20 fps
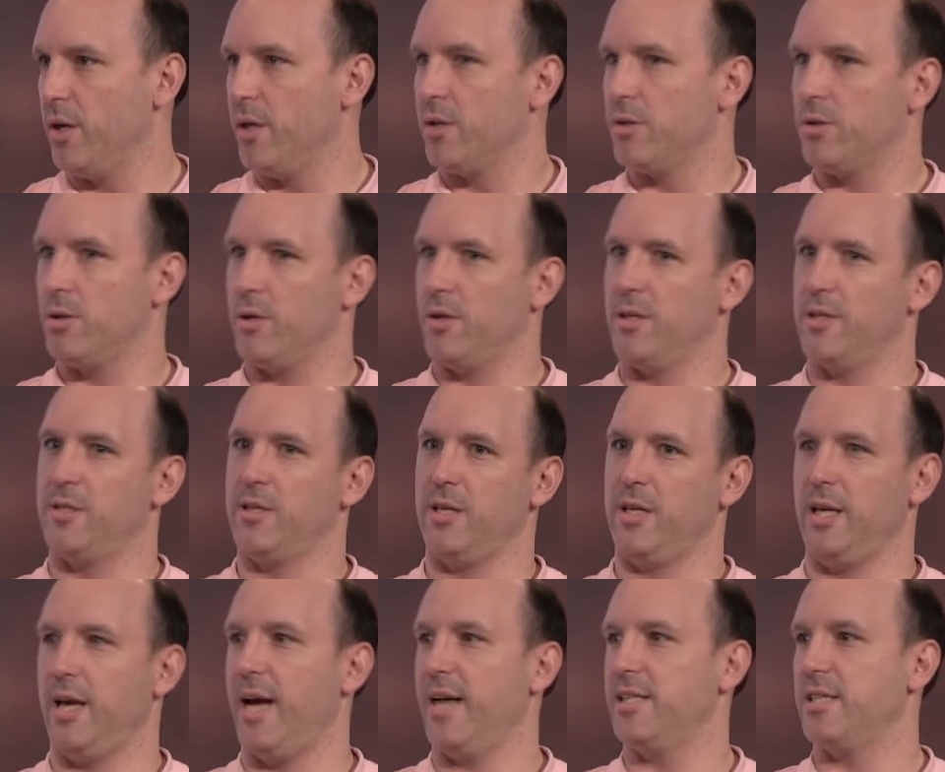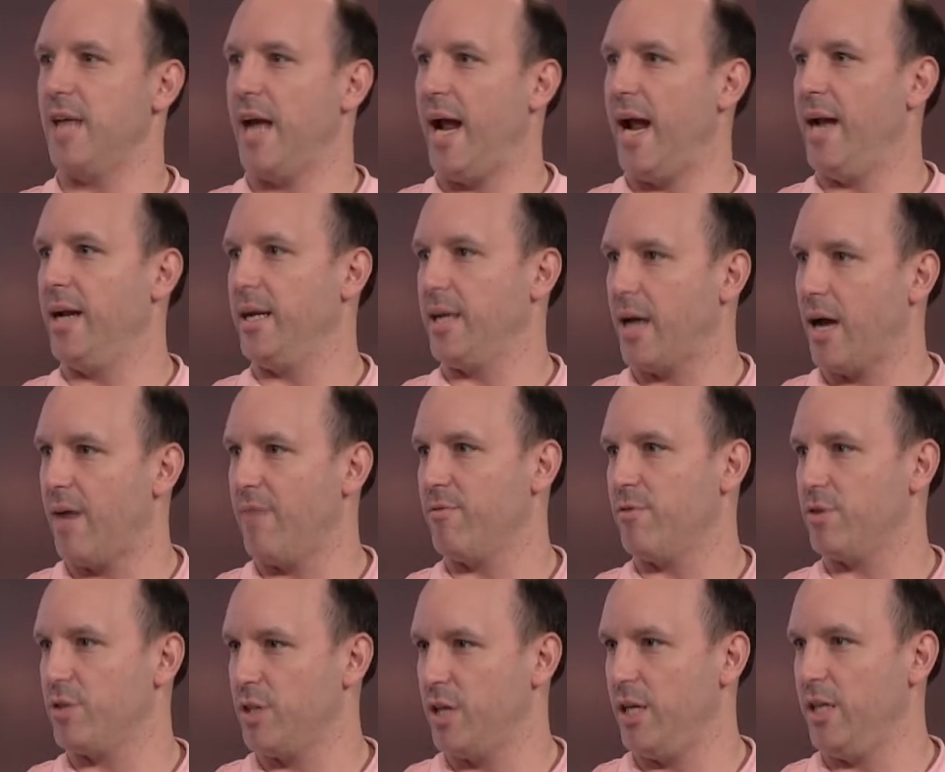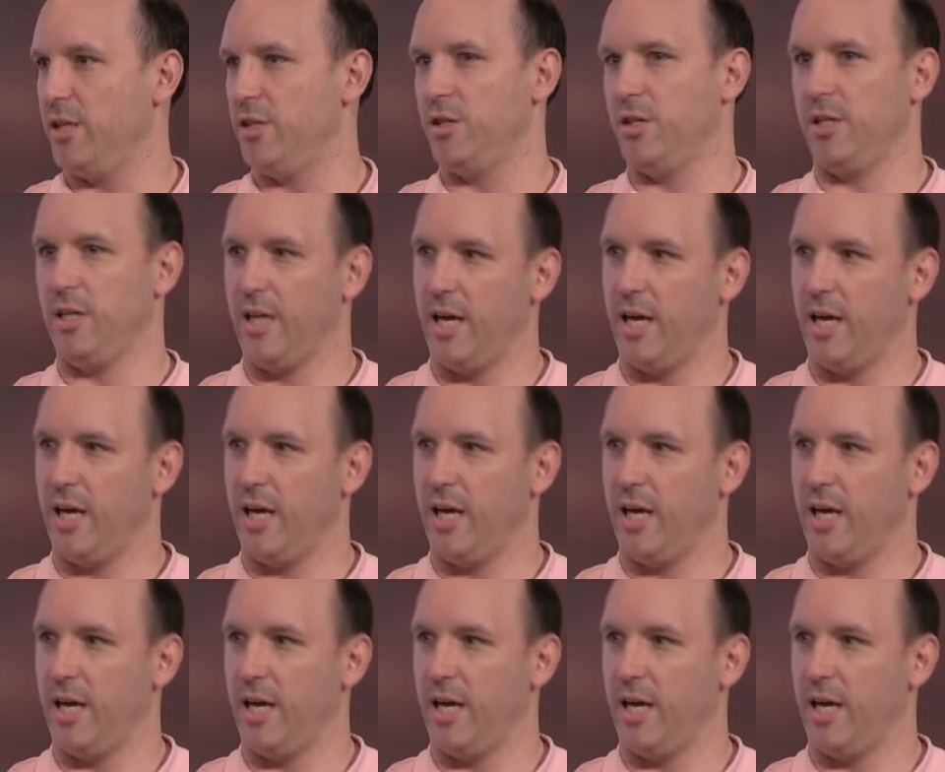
So that it's a yes and conversation.